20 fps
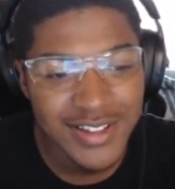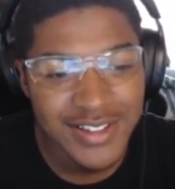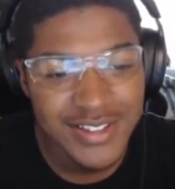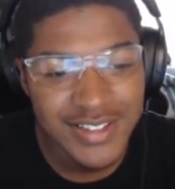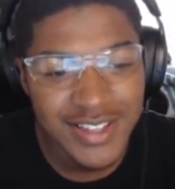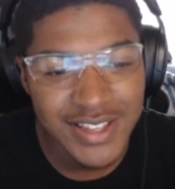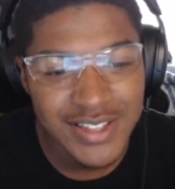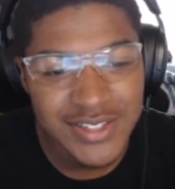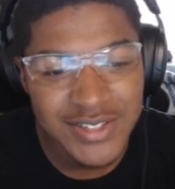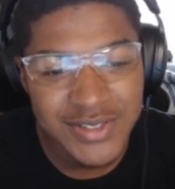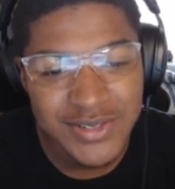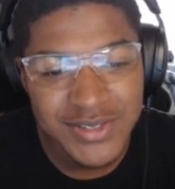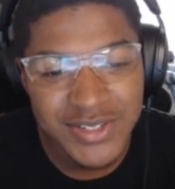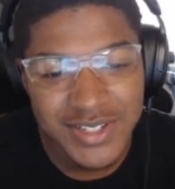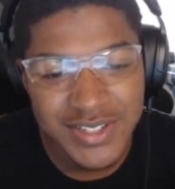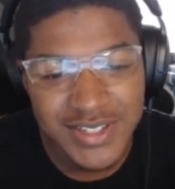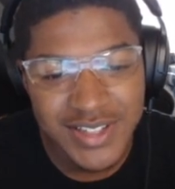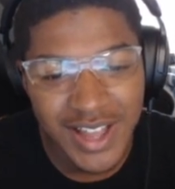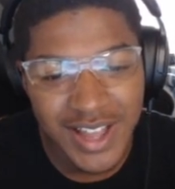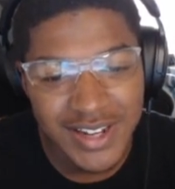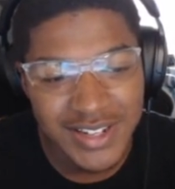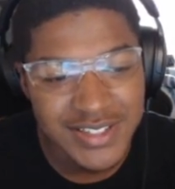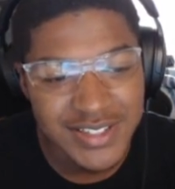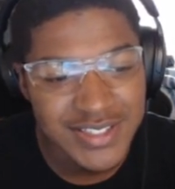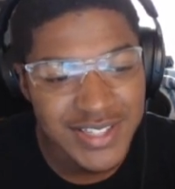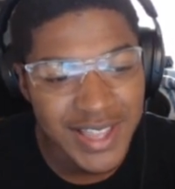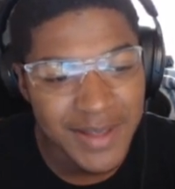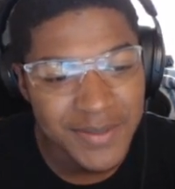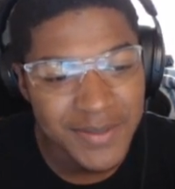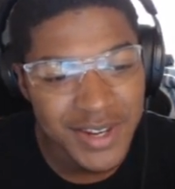Guess who just got
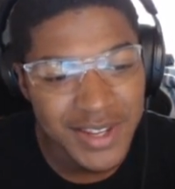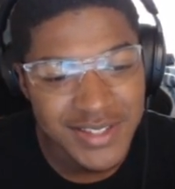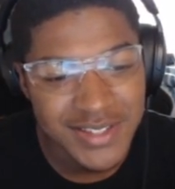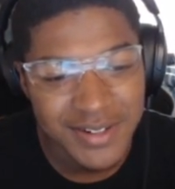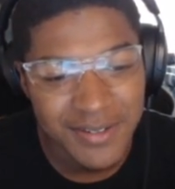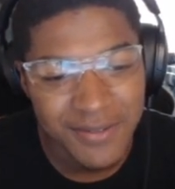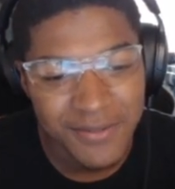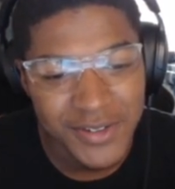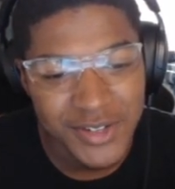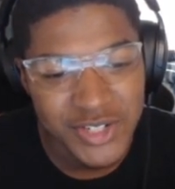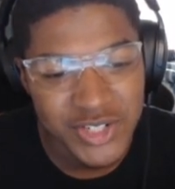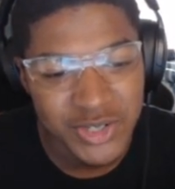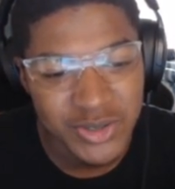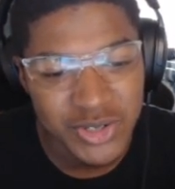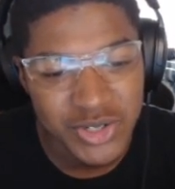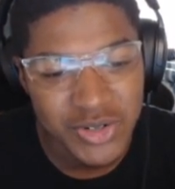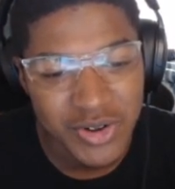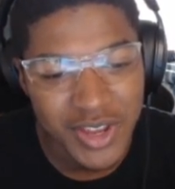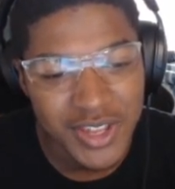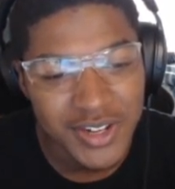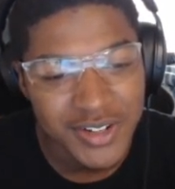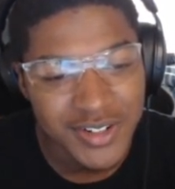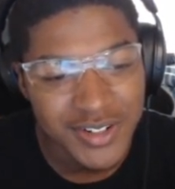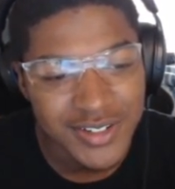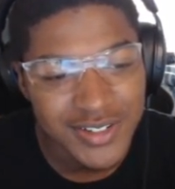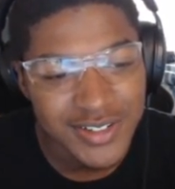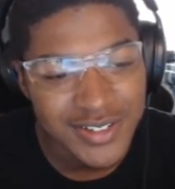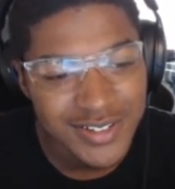accepted as an official trainer?